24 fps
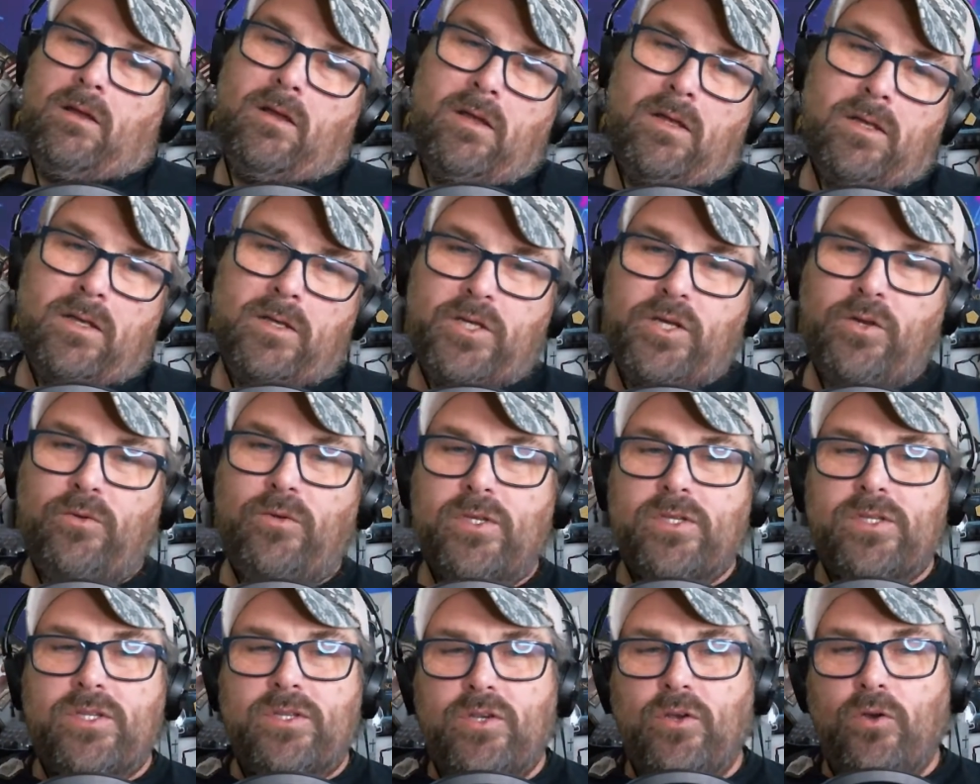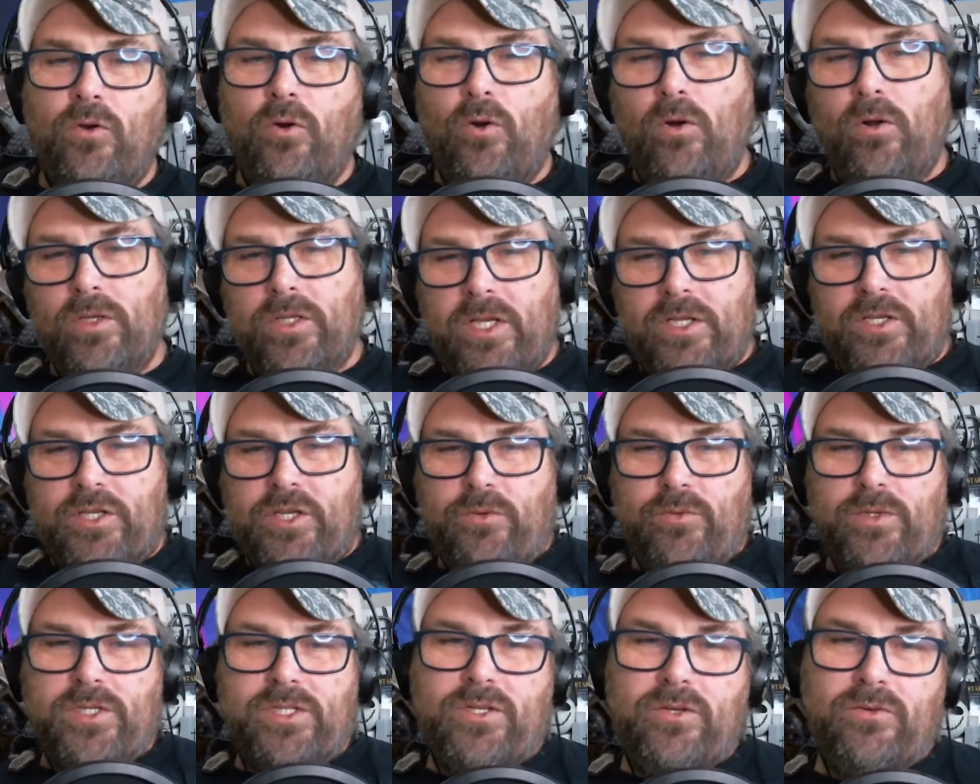She was told
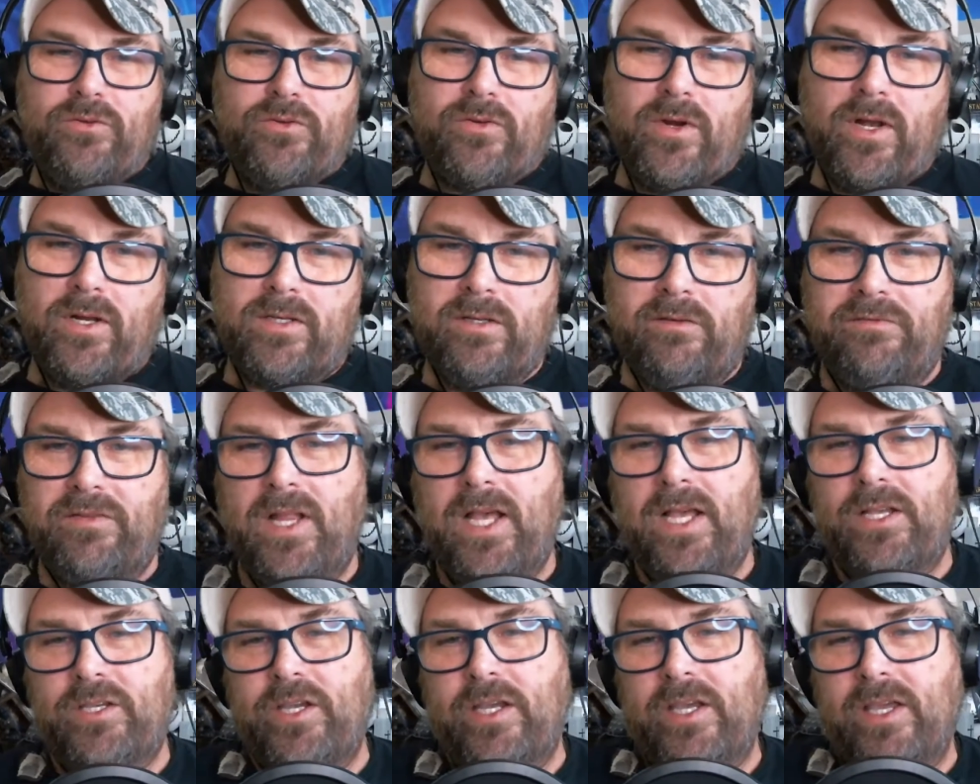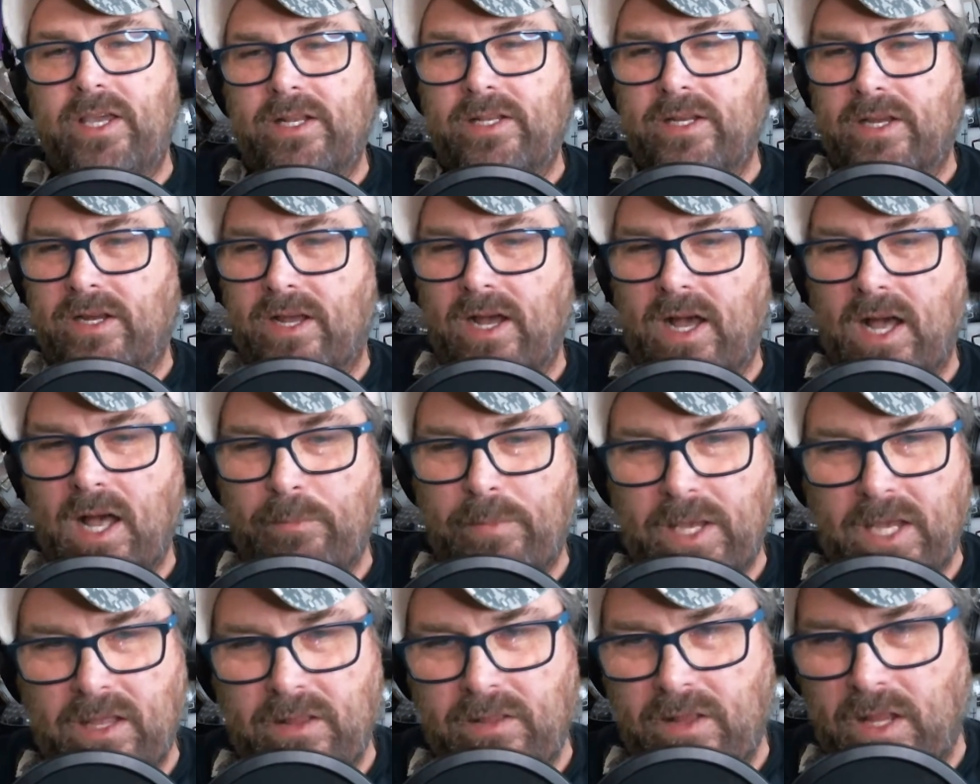she was too drunk to fly. She kicked a
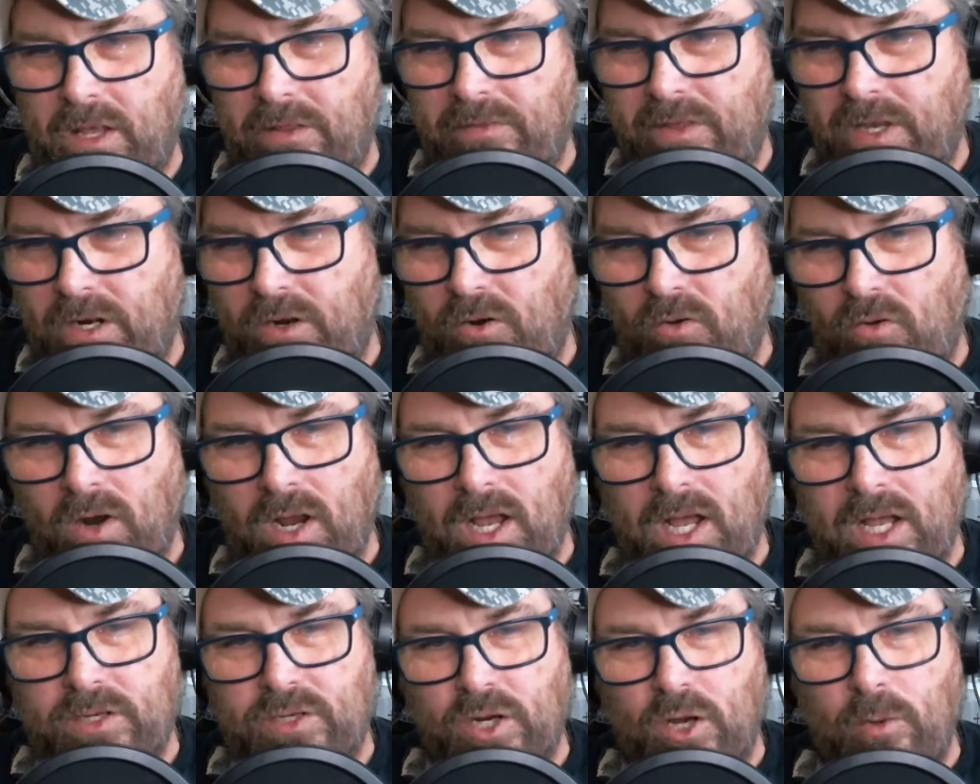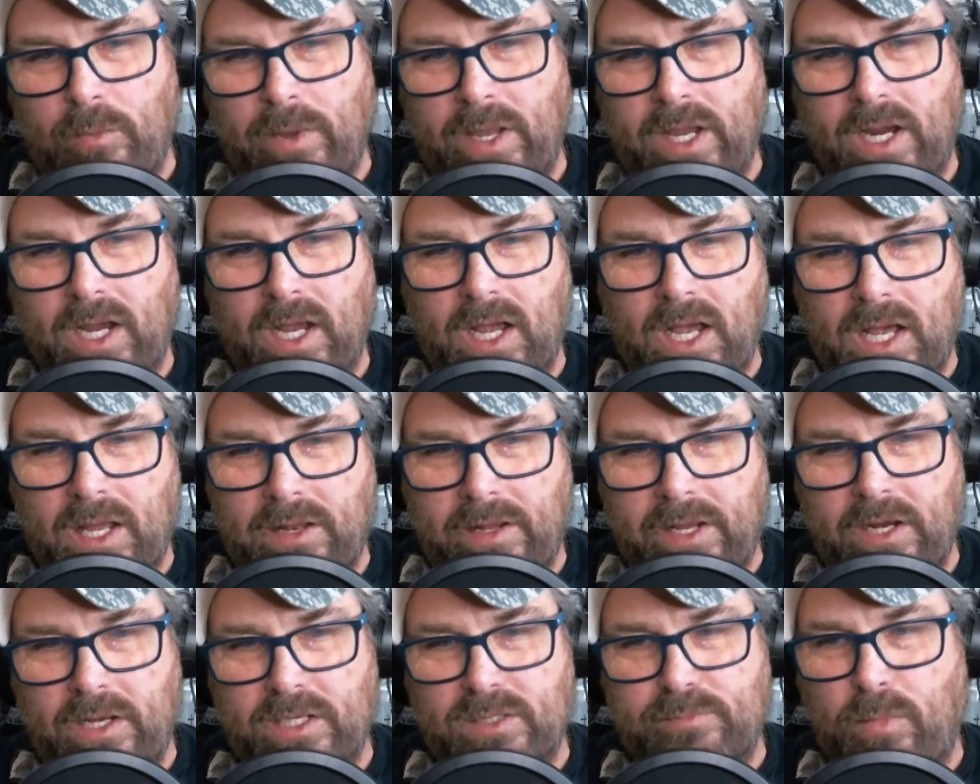cop in the crotch. Oh my God,
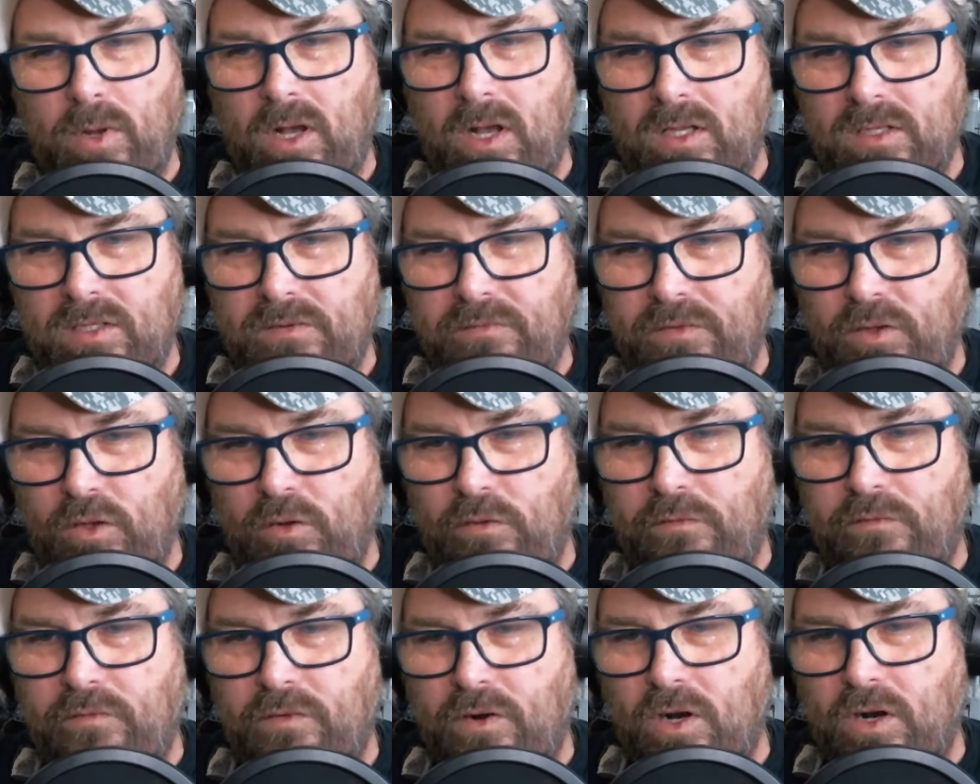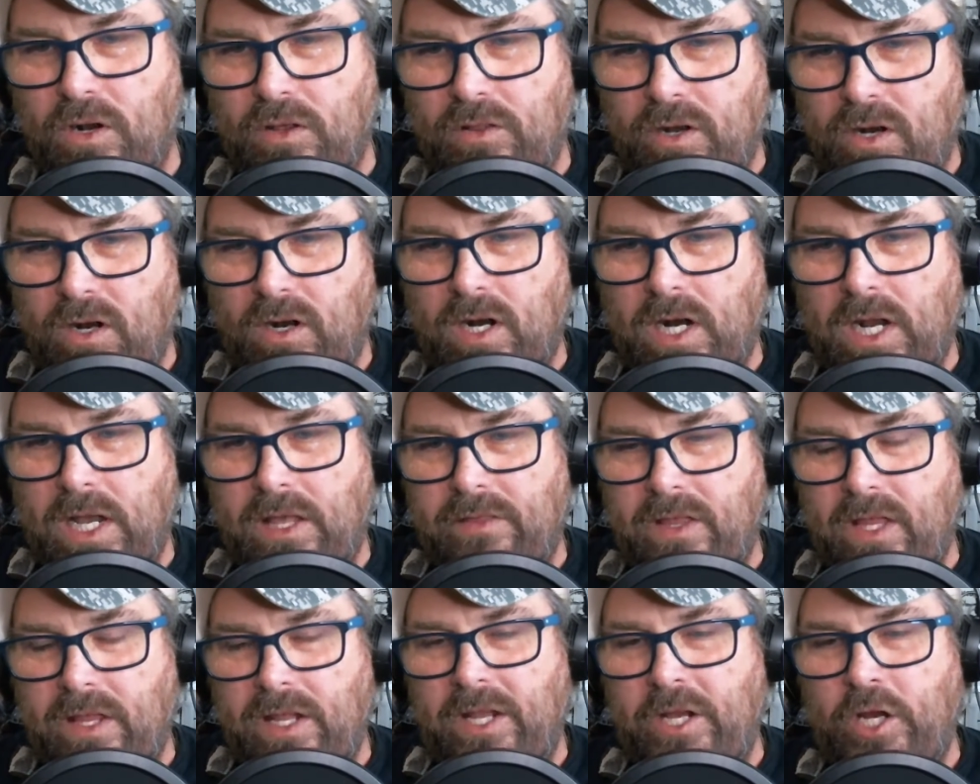his balls flew further
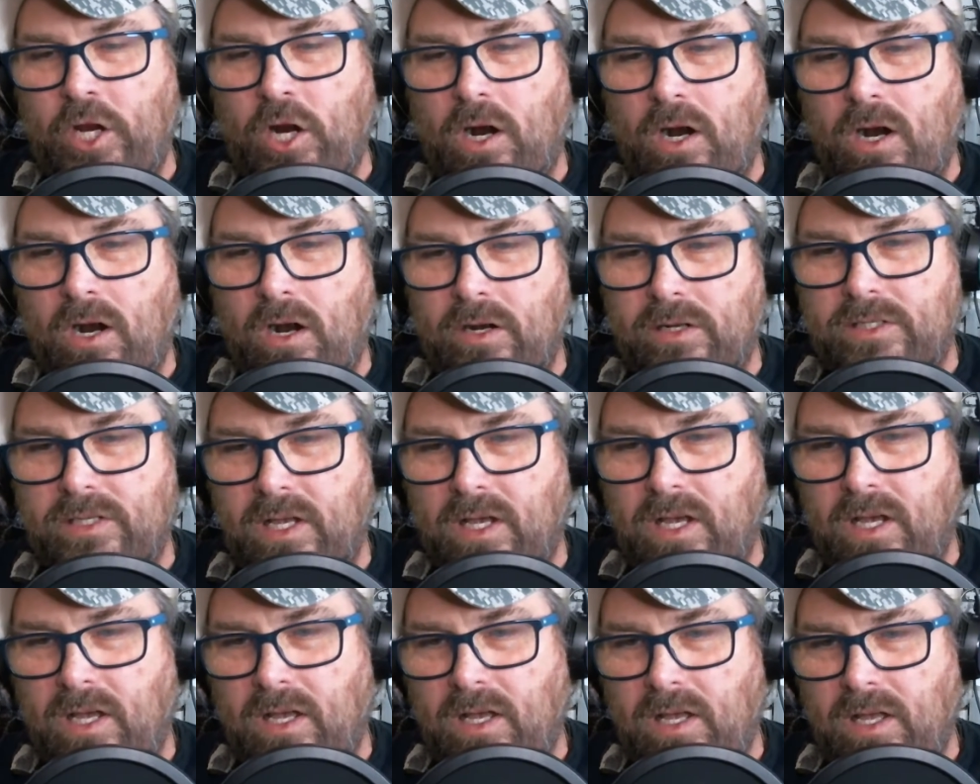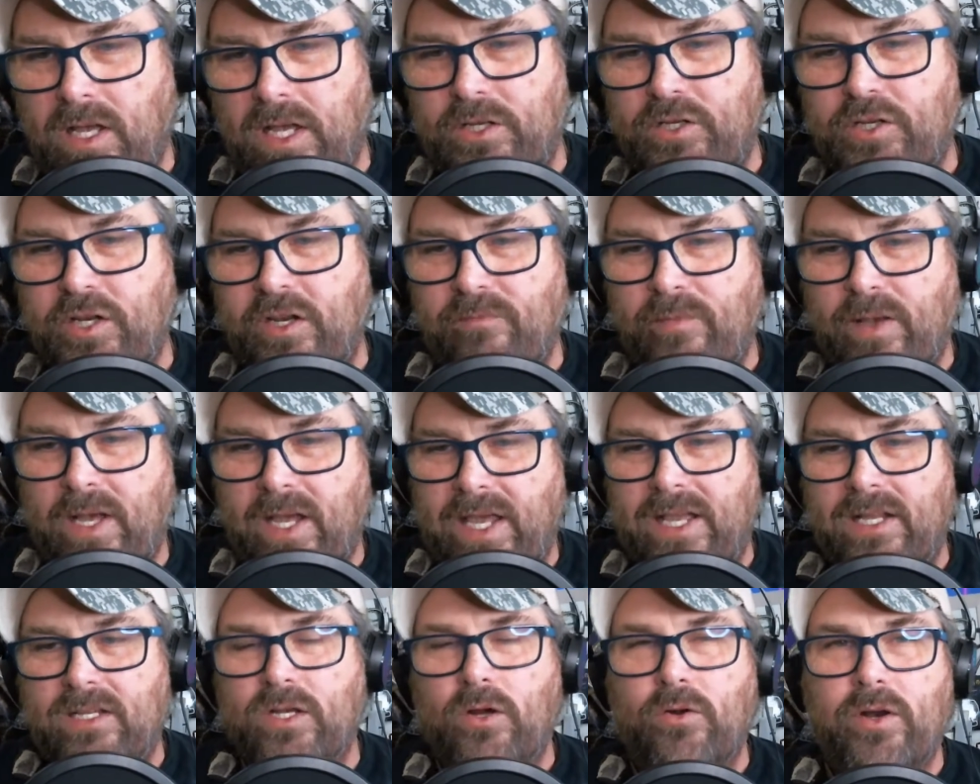than the yards achieved by
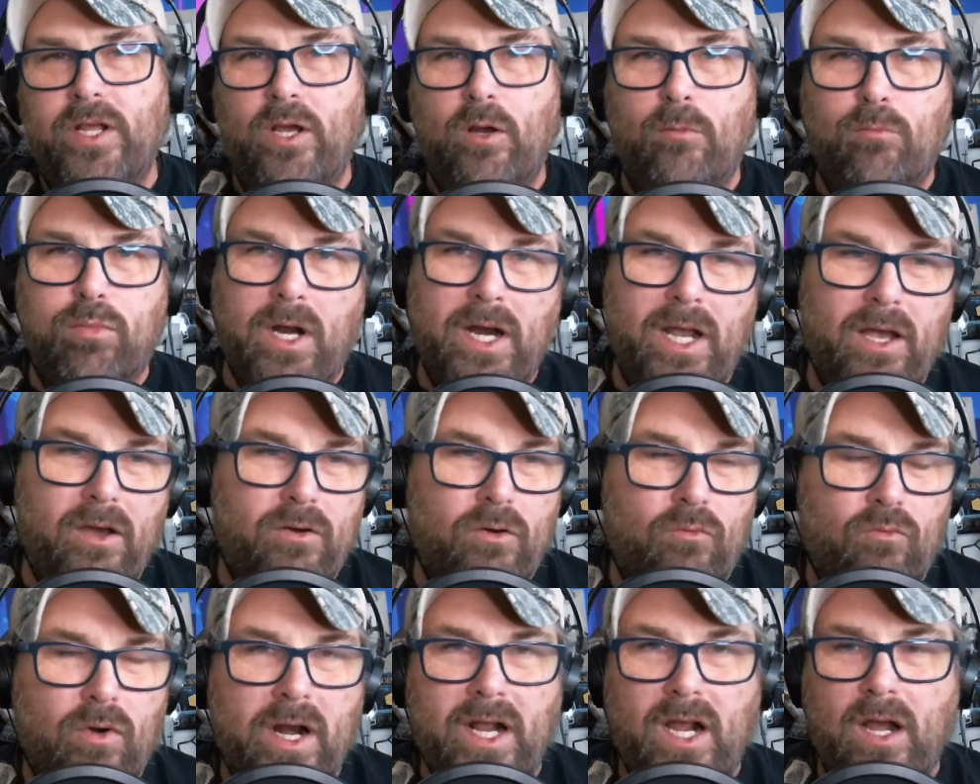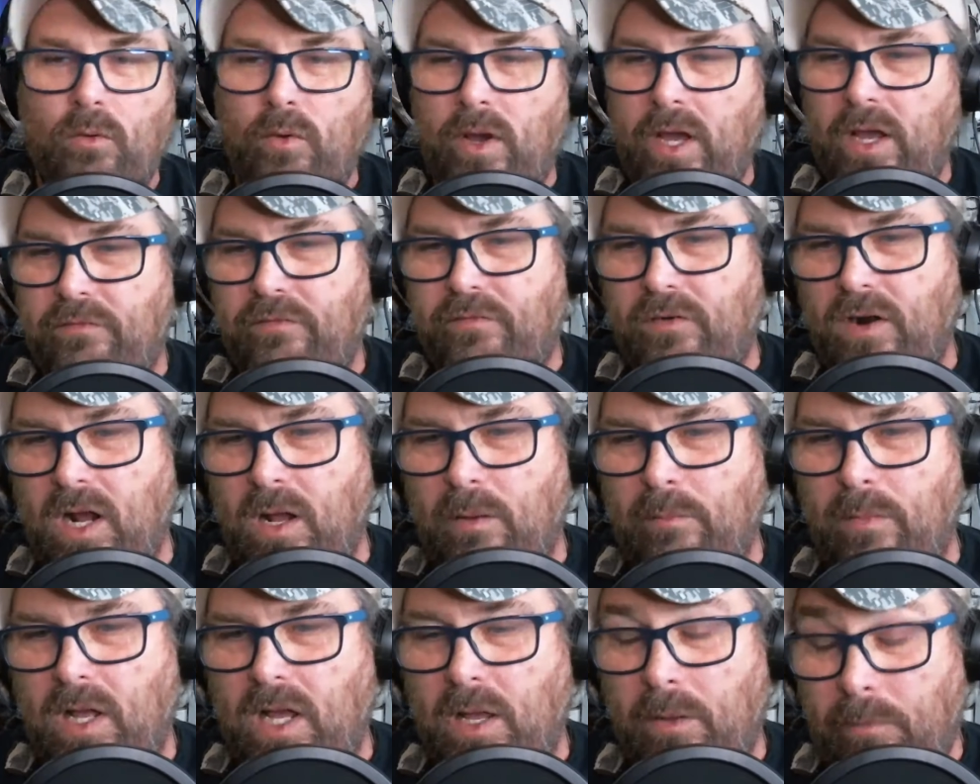Antonio Brown, running away
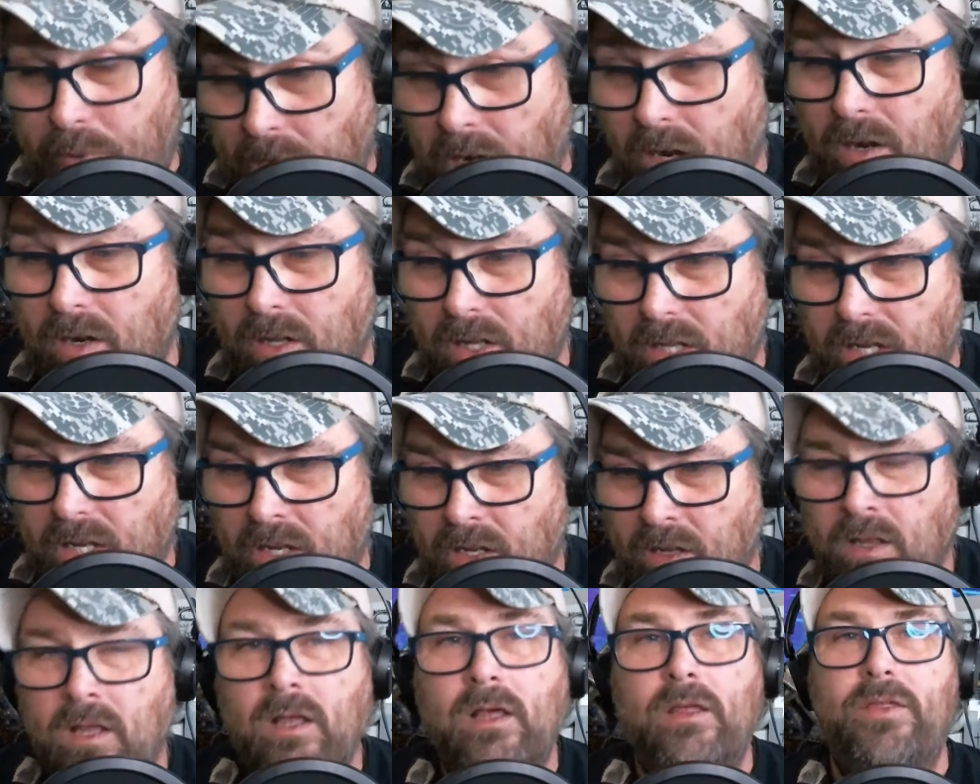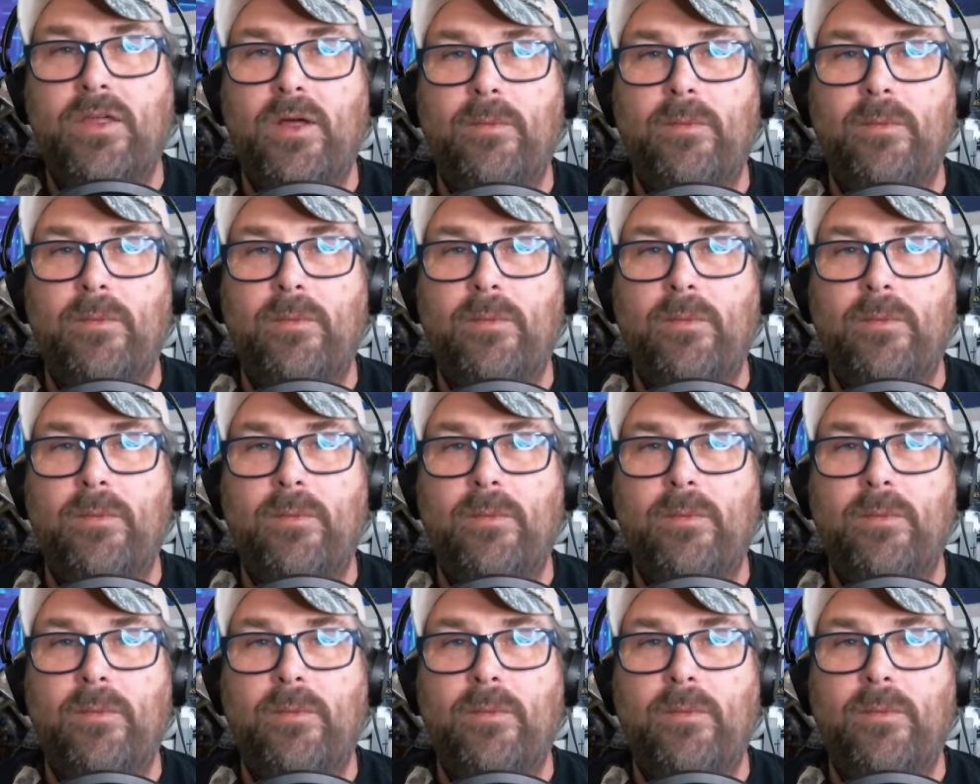from, apparently, the